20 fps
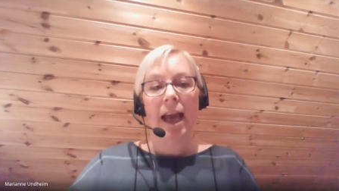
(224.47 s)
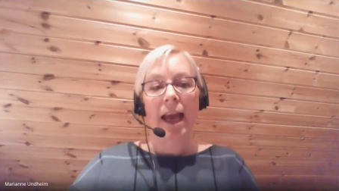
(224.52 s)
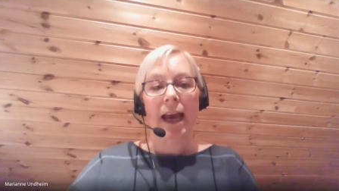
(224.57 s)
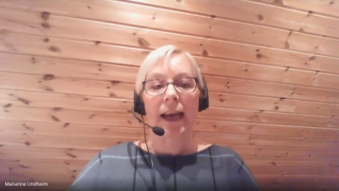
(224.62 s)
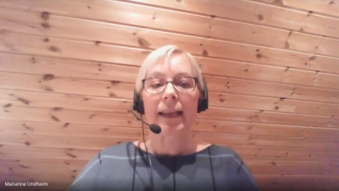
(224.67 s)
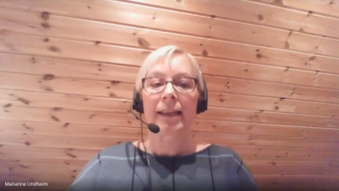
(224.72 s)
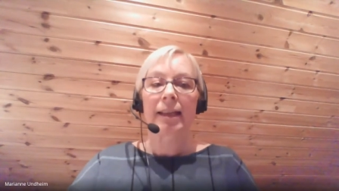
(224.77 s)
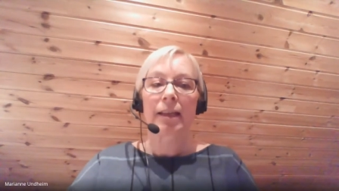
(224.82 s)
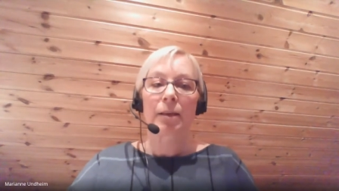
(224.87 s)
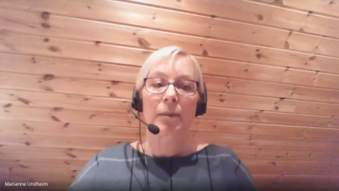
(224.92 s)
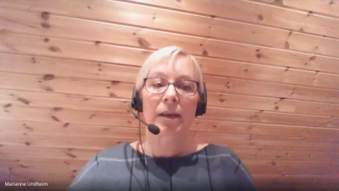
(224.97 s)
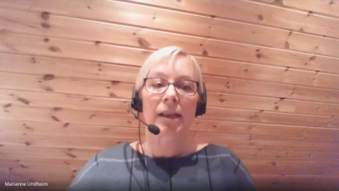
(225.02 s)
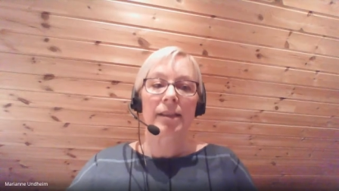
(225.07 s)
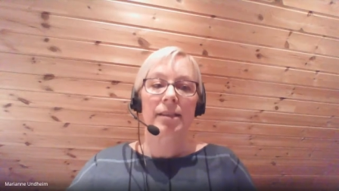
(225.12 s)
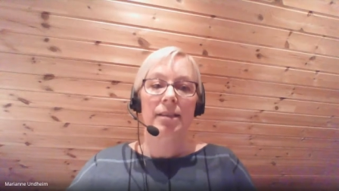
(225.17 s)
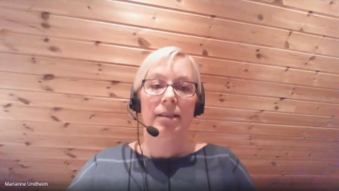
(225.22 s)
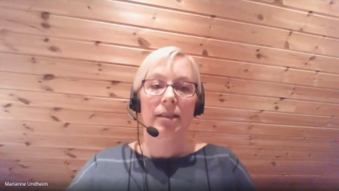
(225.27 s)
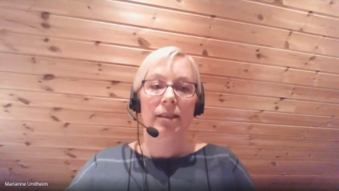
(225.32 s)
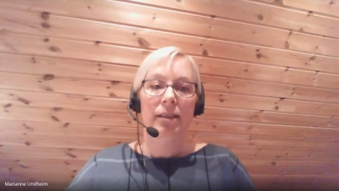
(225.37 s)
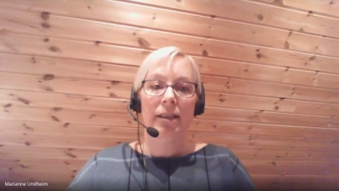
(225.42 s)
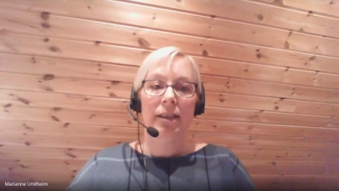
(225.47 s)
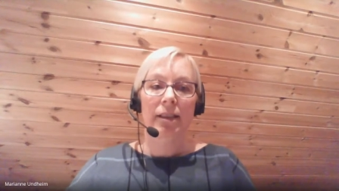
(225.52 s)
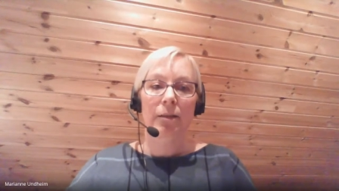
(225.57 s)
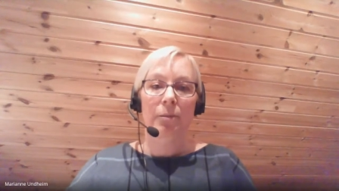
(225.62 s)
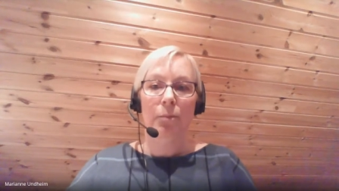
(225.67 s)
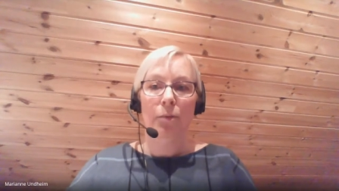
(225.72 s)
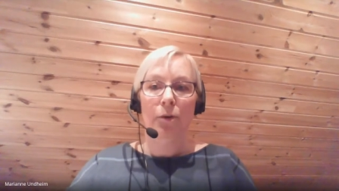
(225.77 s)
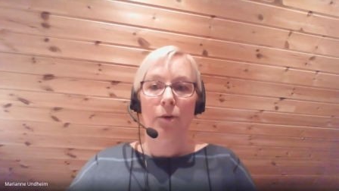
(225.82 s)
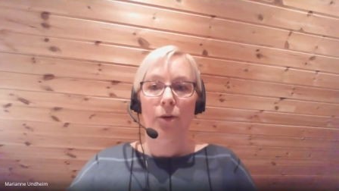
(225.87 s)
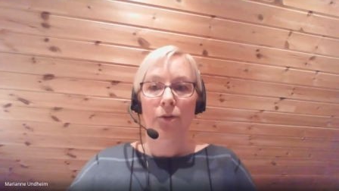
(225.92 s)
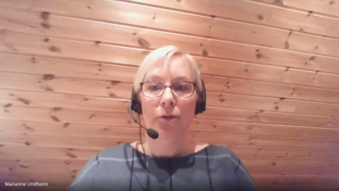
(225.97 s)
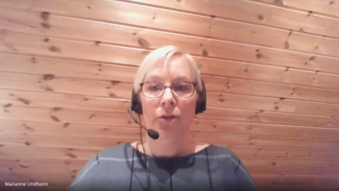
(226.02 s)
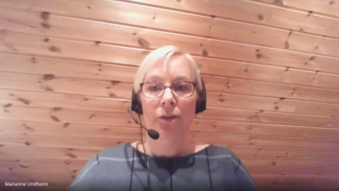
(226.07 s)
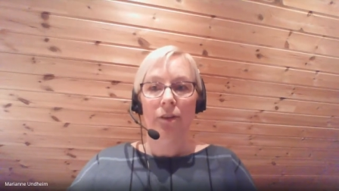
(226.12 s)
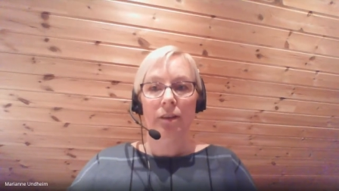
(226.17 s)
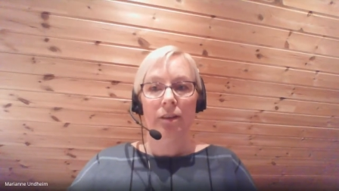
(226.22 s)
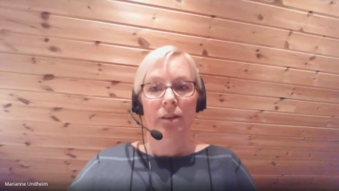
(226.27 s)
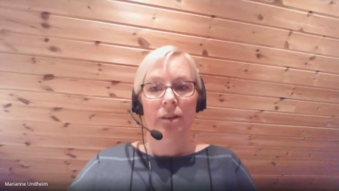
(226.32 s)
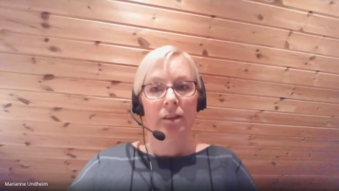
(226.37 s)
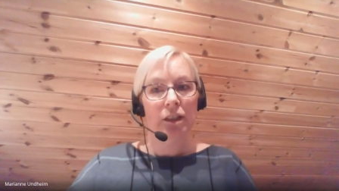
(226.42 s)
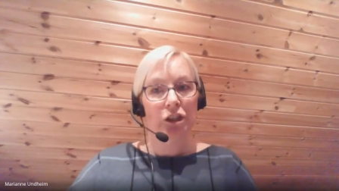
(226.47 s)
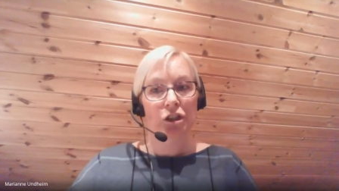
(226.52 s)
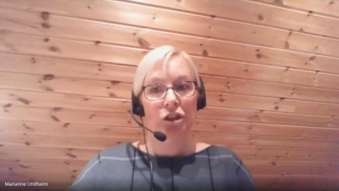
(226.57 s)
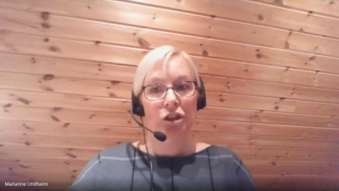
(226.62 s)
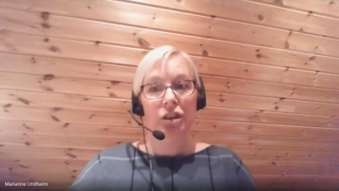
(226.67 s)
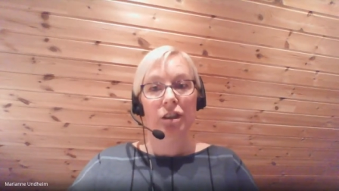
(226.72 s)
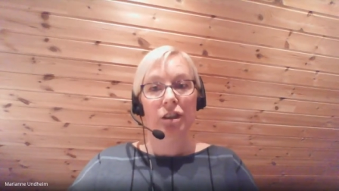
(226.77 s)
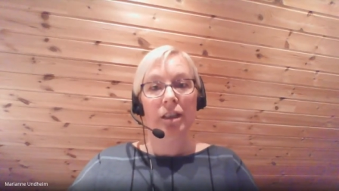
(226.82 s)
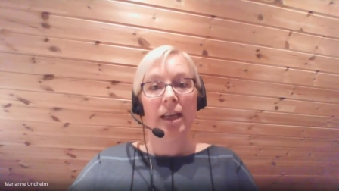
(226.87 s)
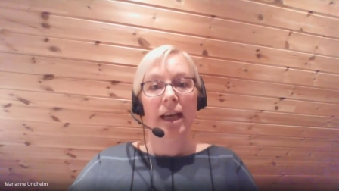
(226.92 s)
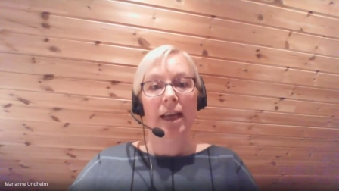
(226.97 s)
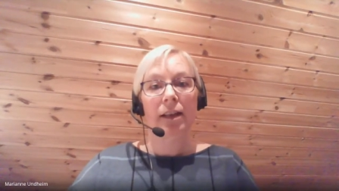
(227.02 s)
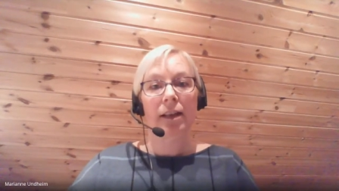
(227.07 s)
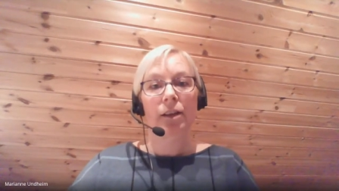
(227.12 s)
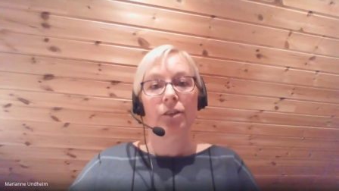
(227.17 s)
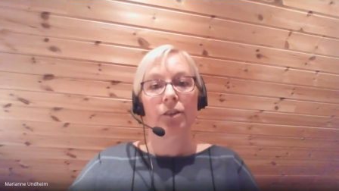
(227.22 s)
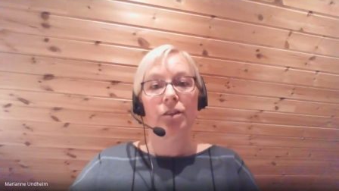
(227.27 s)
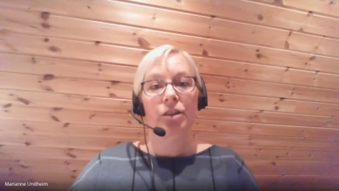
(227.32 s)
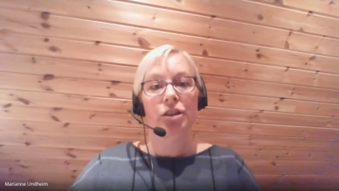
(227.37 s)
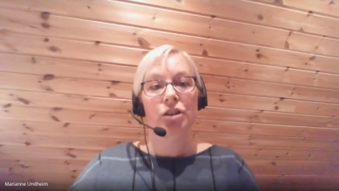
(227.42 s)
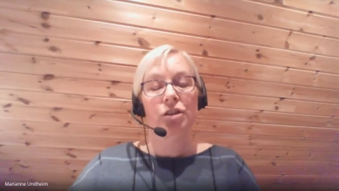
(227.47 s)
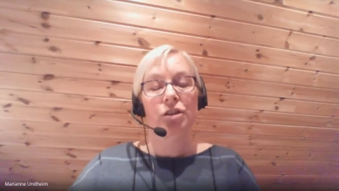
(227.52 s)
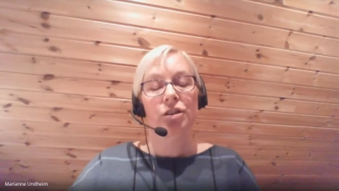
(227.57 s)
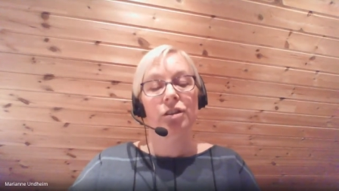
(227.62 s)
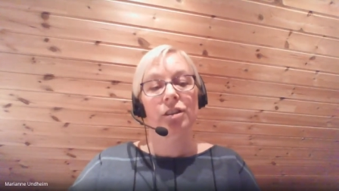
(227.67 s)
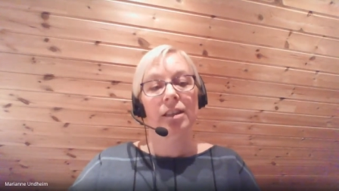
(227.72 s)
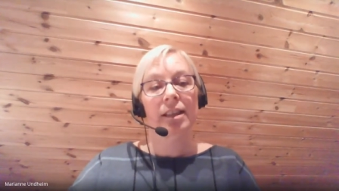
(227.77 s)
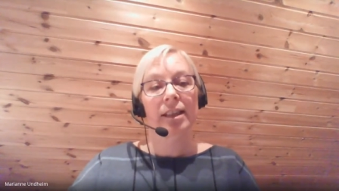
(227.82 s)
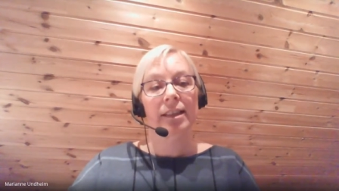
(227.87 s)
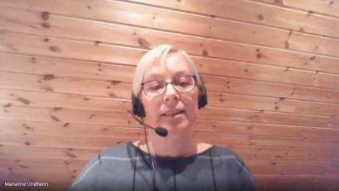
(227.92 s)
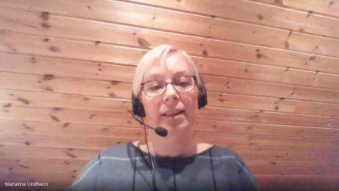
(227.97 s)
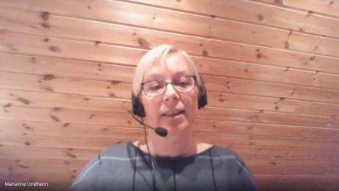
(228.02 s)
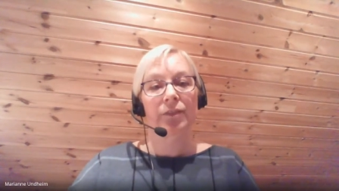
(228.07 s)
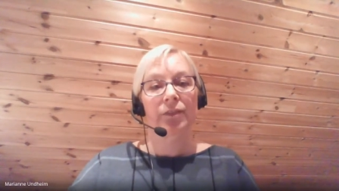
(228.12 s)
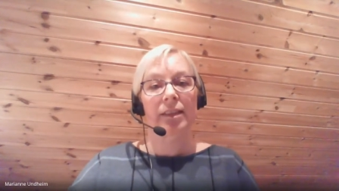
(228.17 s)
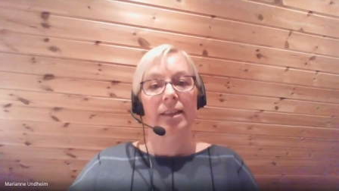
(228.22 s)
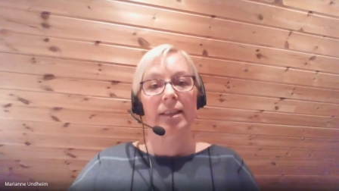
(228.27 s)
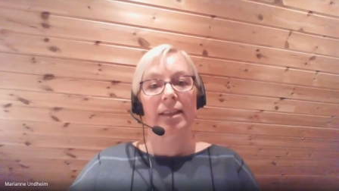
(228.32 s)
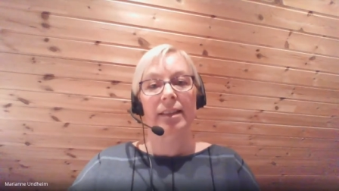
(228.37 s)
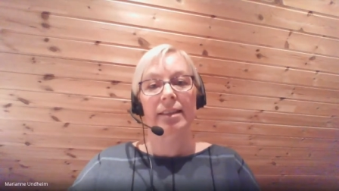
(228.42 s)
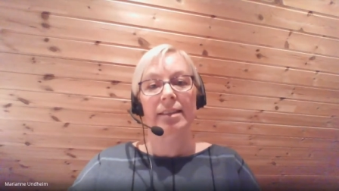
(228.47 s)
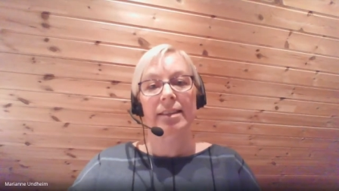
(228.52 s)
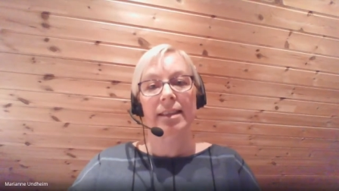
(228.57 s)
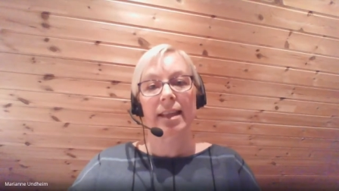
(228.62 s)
And in my study, both digital and non digital activities